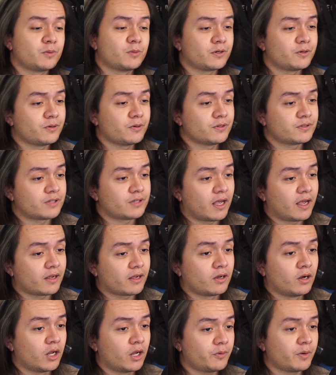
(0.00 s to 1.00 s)
Girl's uh,
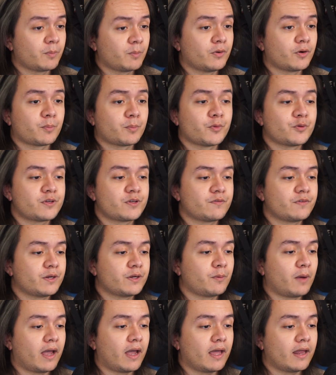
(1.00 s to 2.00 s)
coloring book music
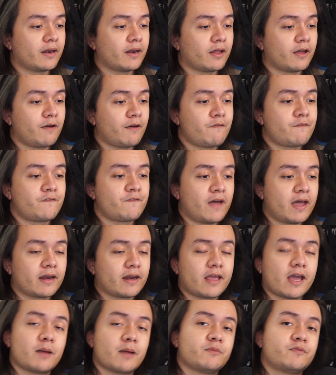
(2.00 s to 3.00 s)
video and uh, fan
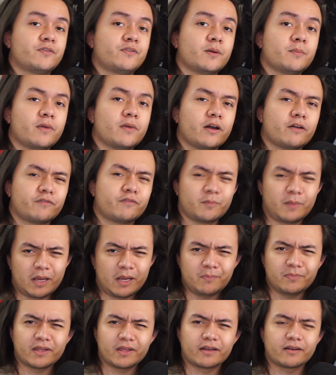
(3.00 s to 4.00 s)
cam from uh, from
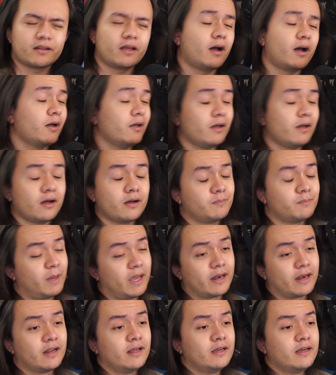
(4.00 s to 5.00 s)
Mnet. I
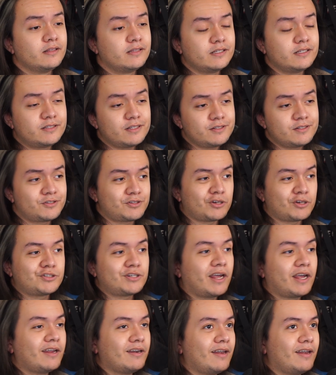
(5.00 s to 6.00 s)
man, this is such
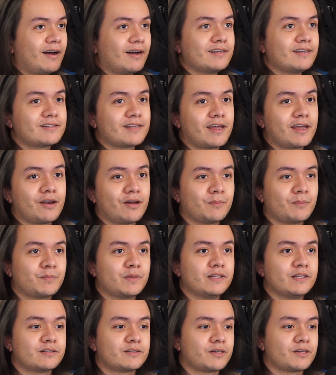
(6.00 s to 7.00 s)
a nice and
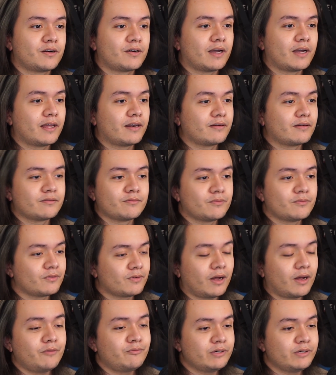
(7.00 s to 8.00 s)
upbeat song, and
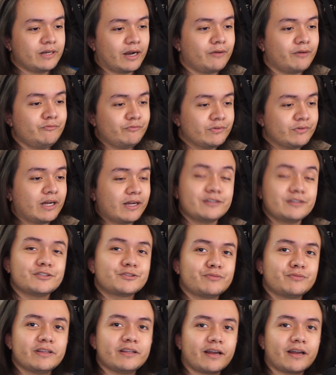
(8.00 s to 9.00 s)
I re- I, I
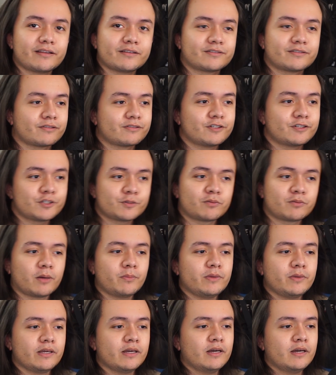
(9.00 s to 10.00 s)
just really like the song. This is
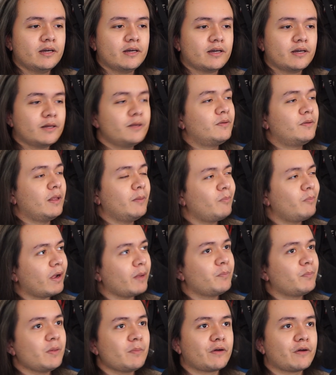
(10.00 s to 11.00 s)
probably it, it
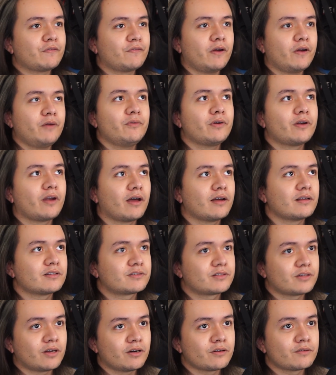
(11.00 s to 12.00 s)
might be my favorite uh,
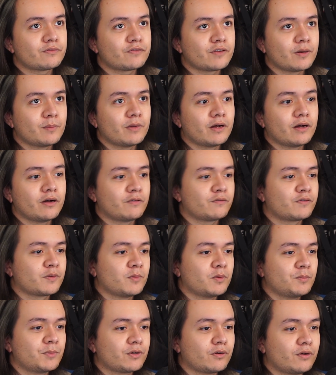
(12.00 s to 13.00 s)
song from uh, from
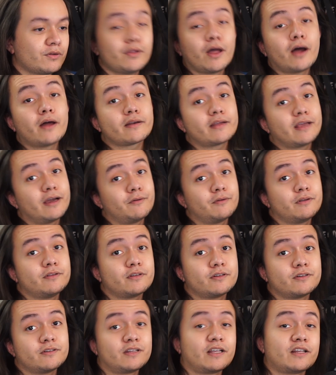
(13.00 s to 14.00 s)
oh God, not counting
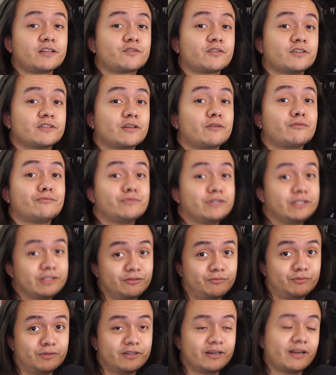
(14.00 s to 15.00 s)
Dun Dun Dance because I really
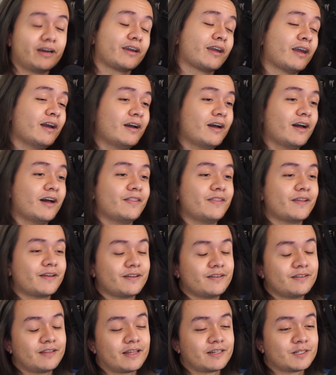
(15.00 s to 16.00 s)
really like uh, Dun
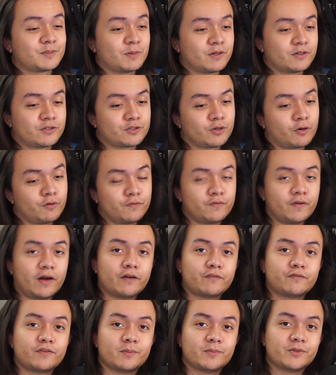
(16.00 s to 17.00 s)
Dun Dance. But so far
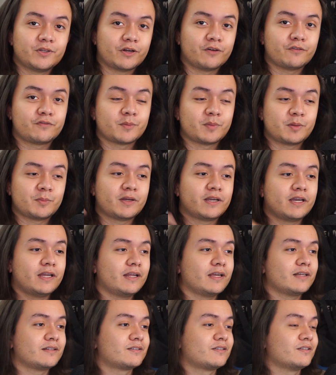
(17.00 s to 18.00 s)
from you know from the
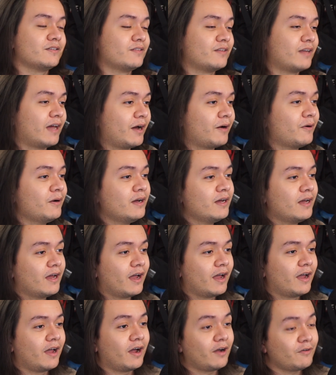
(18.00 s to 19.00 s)
beginning until now,
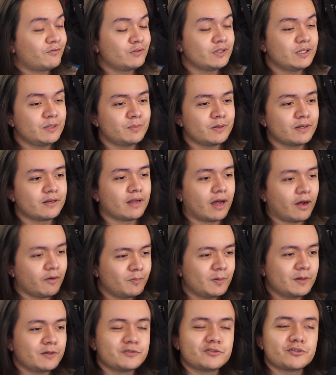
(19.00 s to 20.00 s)
uh, I've really been I've
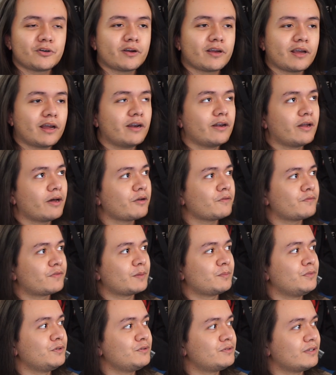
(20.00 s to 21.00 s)
been enjoying a lot of the
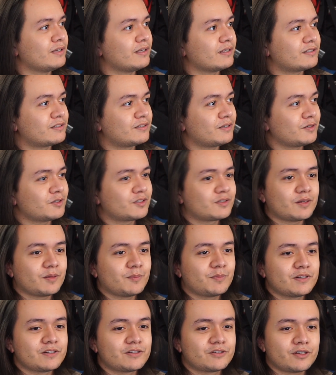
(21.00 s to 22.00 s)
music. It's just
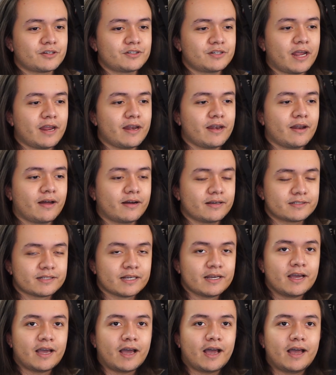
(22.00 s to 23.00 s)
been such a nice
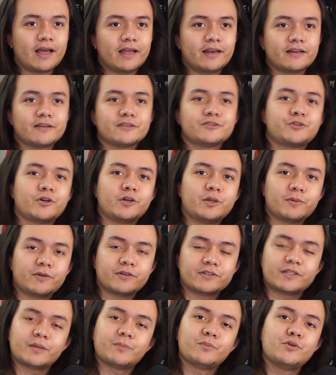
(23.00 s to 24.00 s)
uh, little journey
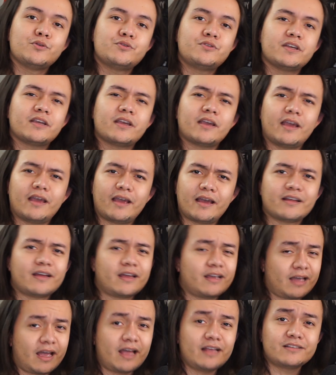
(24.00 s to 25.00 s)
because the music uh,
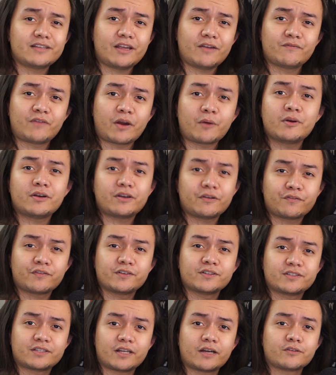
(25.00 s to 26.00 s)
has very
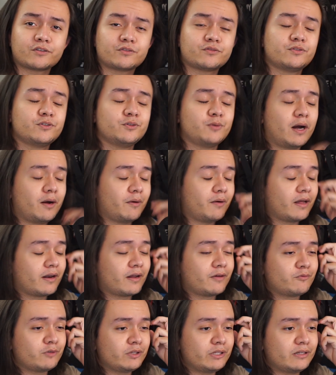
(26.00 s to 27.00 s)
different sounds throughout, and
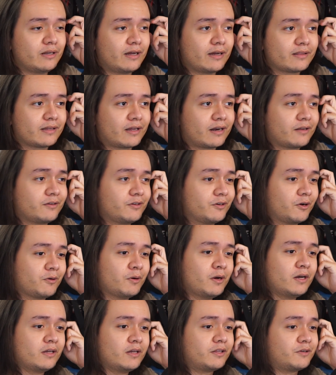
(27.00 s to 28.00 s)
I really like that. You know,
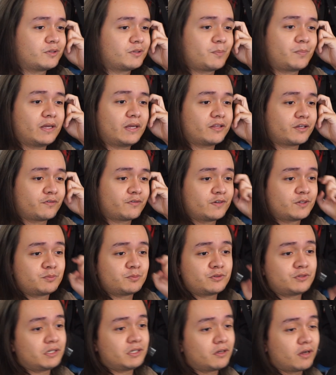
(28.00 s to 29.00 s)
there's a big difference
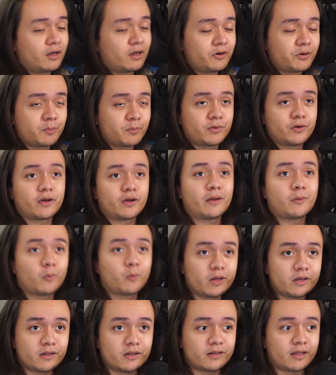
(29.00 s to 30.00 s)
between Coloring Book and
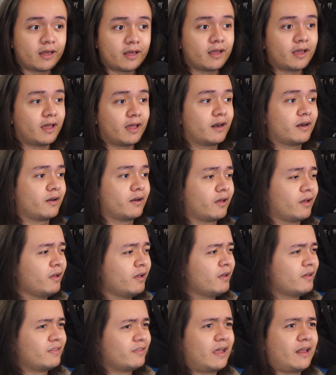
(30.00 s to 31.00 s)
Windy Day, and uh,
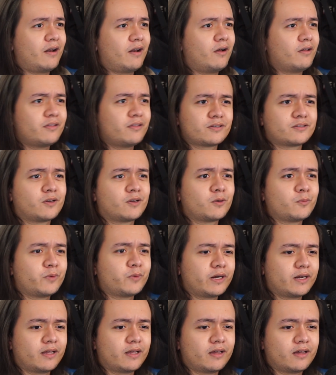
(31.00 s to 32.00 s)
that other song
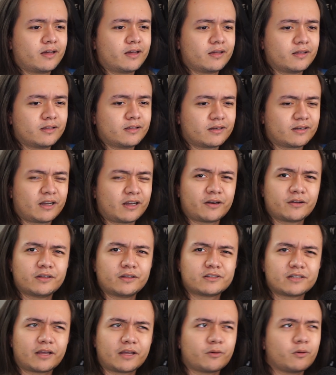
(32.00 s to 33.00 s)
where it kind of
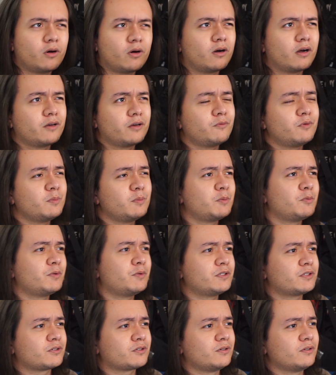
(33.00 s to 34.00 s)
is like oh I don't remember
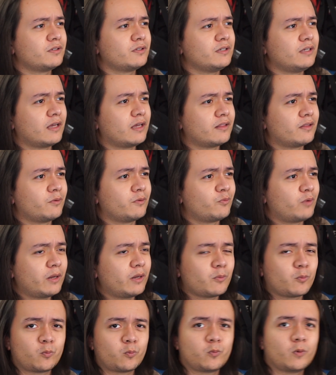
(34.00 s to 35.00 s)
what it's called the the red
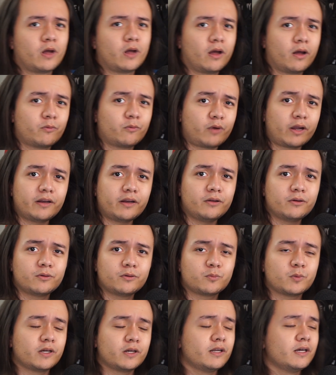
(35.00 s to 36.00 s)
uh, Riding
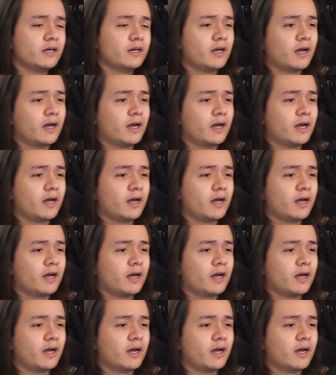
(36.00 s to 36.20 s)
Hood one.